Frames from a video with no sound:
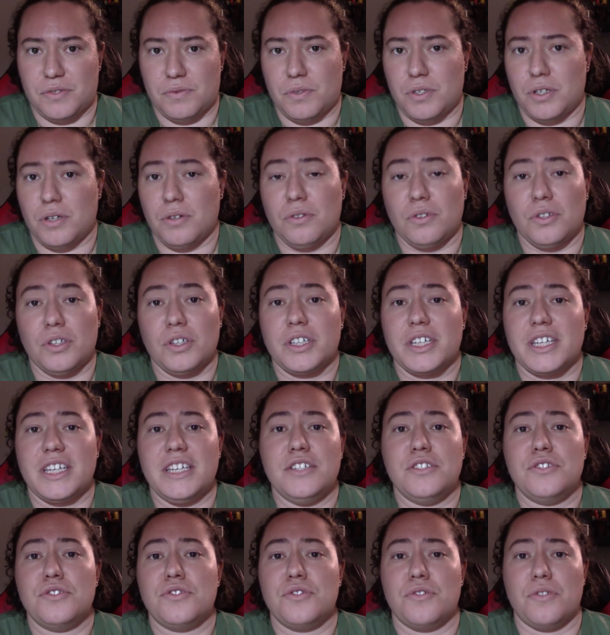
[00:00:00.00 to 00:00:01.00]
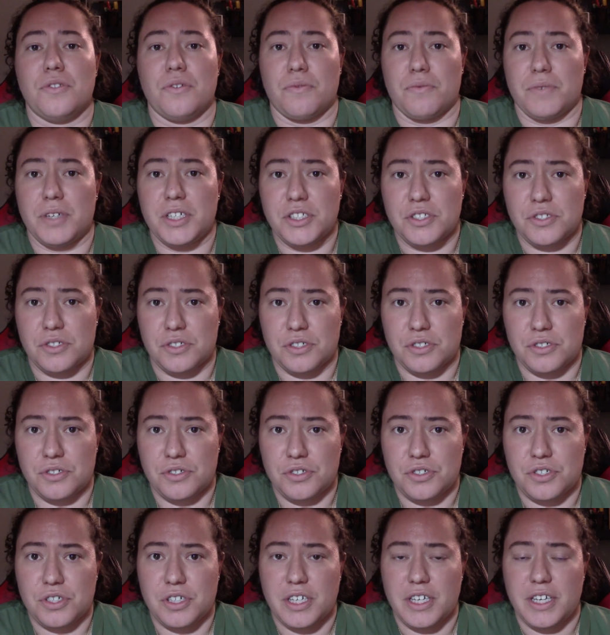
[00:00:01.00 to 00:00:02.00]
We don't look into the
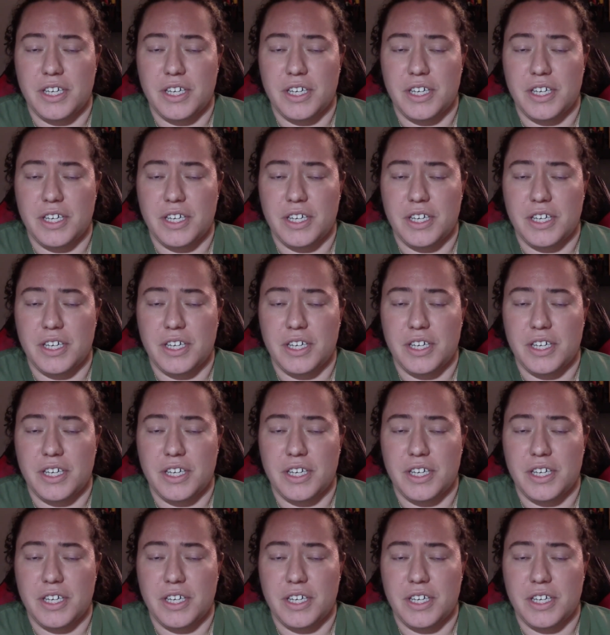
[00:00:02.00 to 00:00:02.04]
research.